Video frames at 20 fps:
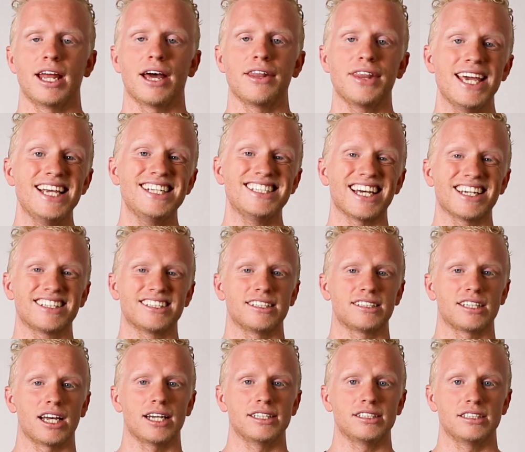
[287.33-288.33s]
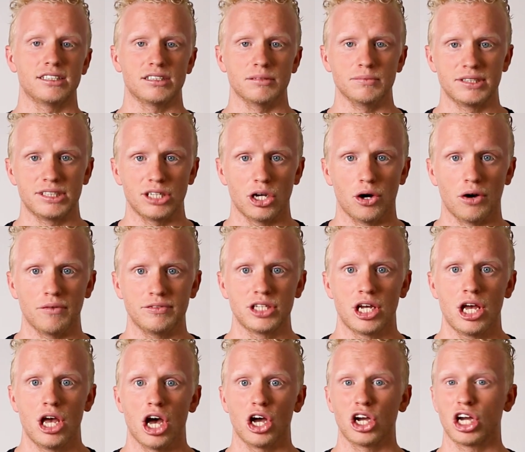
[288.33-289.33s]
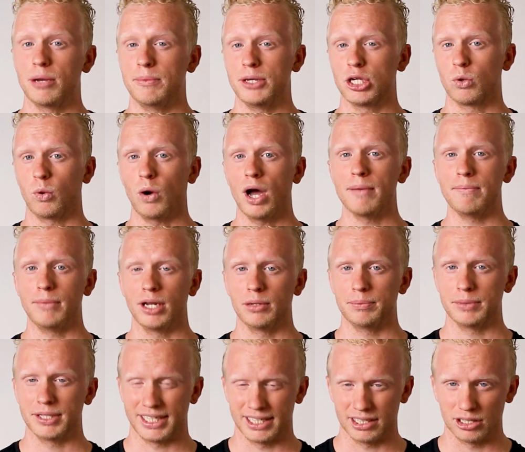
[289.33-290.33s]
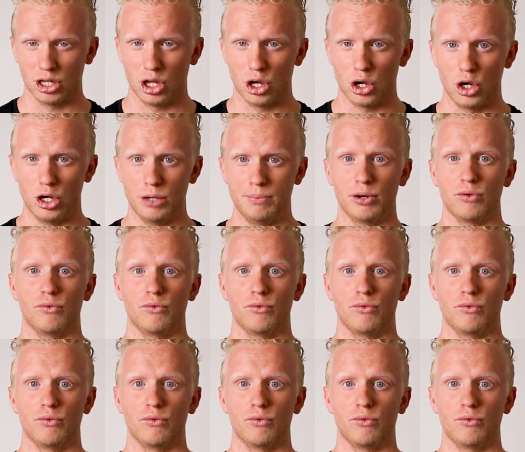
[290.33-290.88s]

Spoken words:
Now these exercises themselves are going to be quite minimal in load,